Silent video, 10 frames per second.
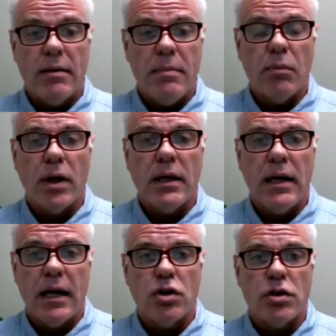the Memory
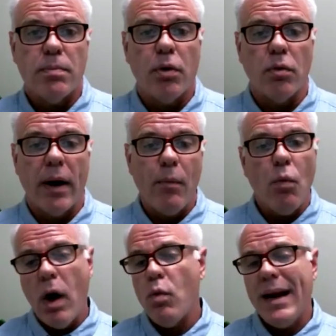Connections program,
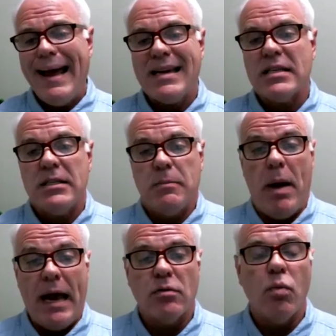what would I
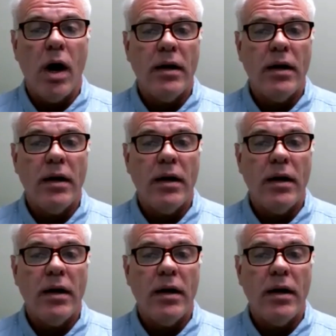expect?